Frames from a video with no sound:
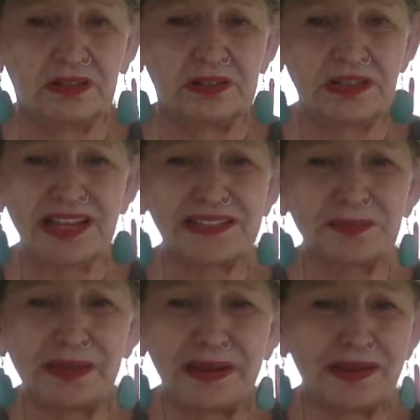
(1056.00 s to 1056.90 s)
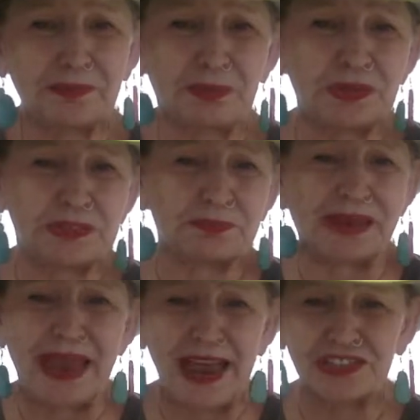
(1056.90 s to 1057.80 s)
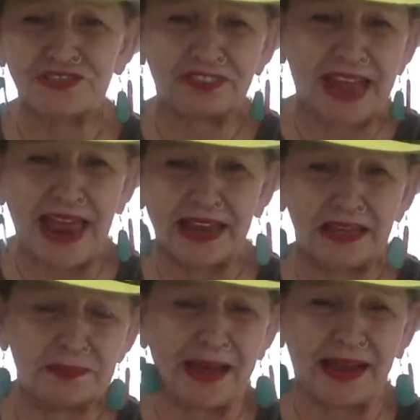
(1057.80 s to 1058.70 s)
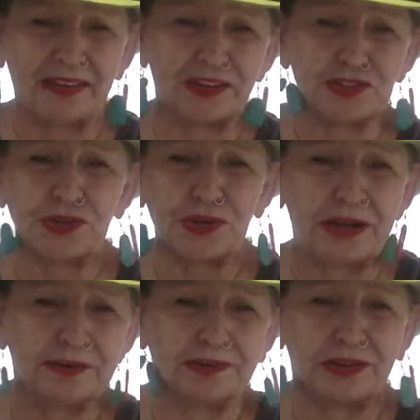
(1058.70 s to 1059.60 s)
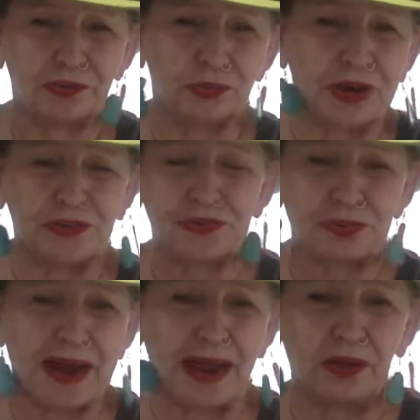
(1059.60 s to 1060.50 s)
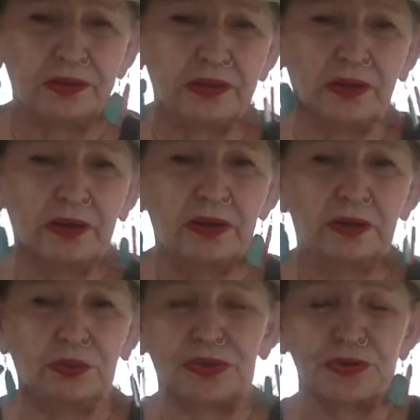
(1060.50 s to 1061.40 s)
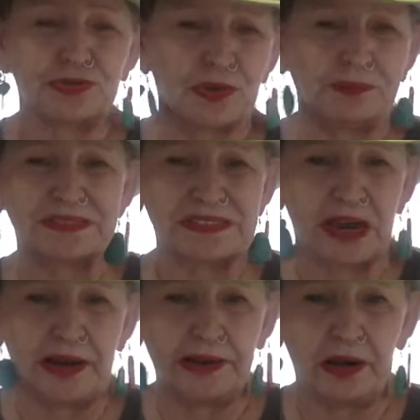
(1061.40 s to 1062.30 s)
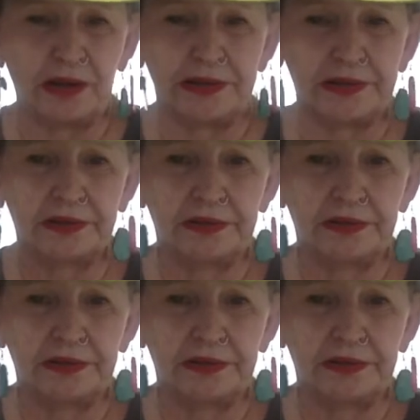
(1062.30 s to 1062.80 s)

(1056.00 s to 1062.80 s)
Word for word: He's not somebody that puts a big ass flag in the back of their truck and runs around with a Trump sign on it.